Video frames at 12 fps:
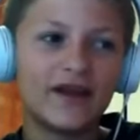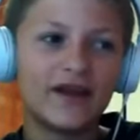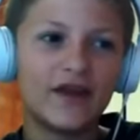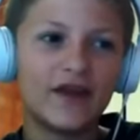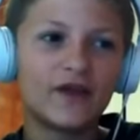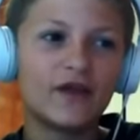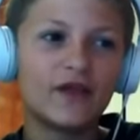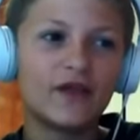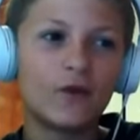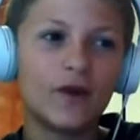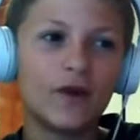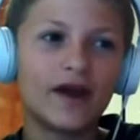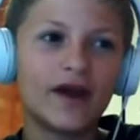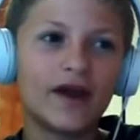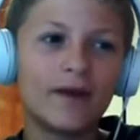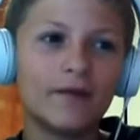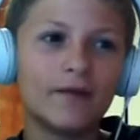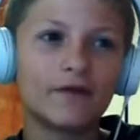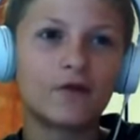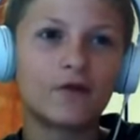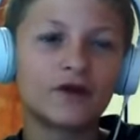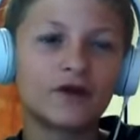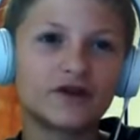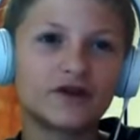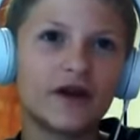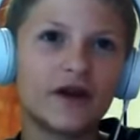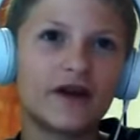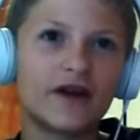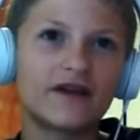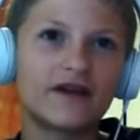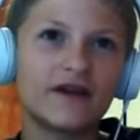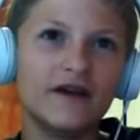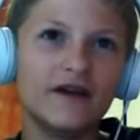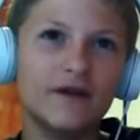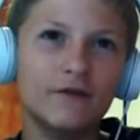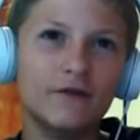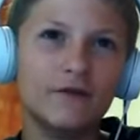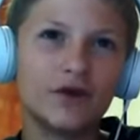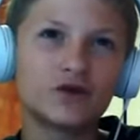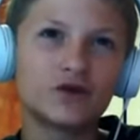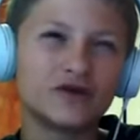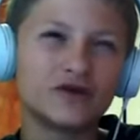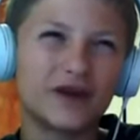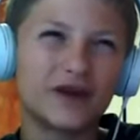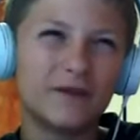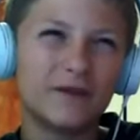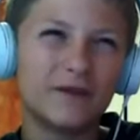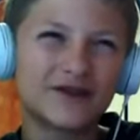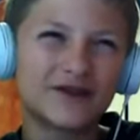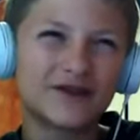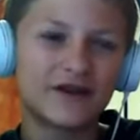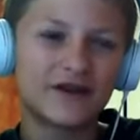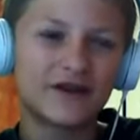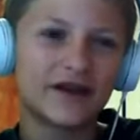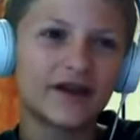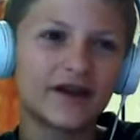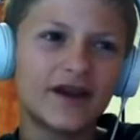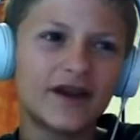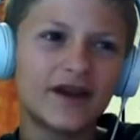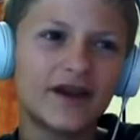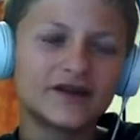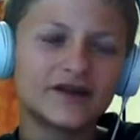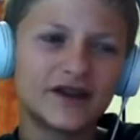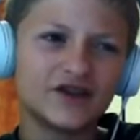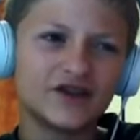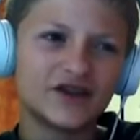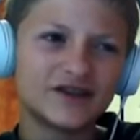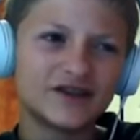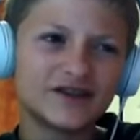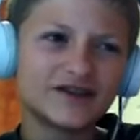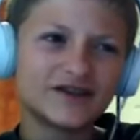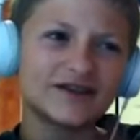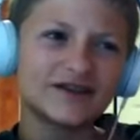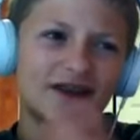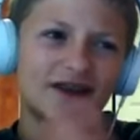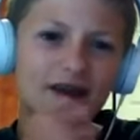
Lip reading: They led the way, but of course, the Virtual Stuntmaster, I think, Sega Genesis.